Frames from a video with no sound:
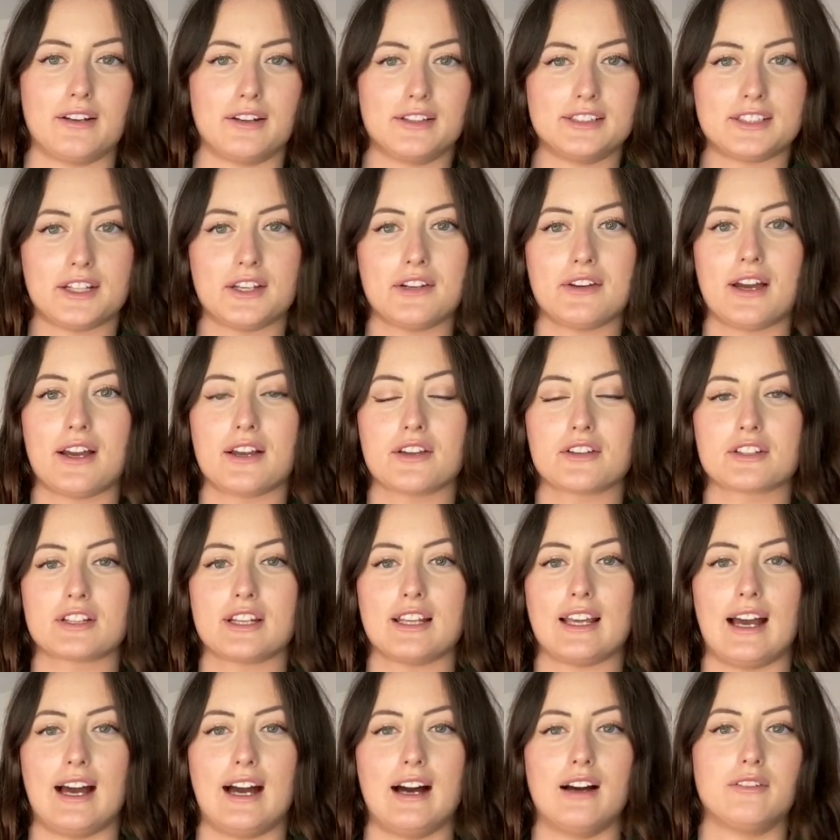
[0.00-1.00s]
and I don't
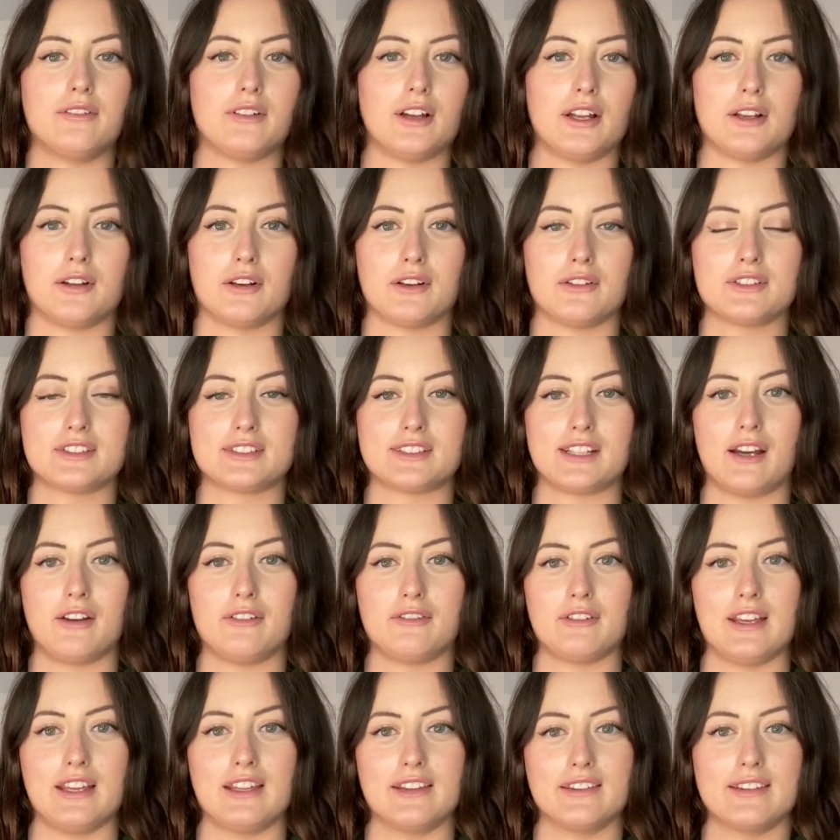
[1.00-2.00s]
actually have a lot of stuff
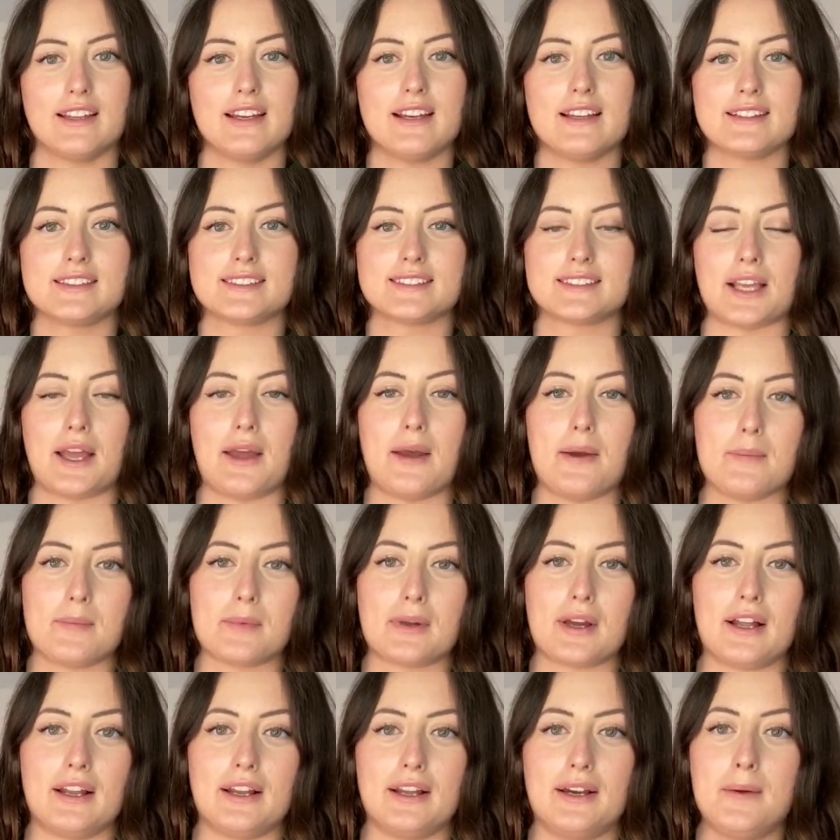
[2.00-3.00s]
in this
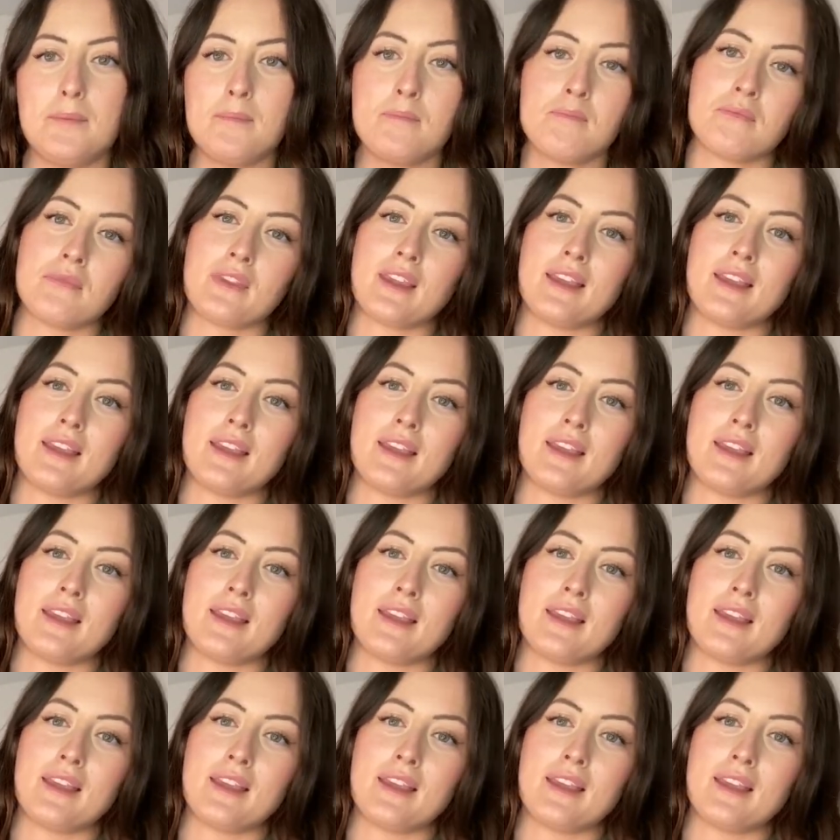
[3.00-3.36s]
colour,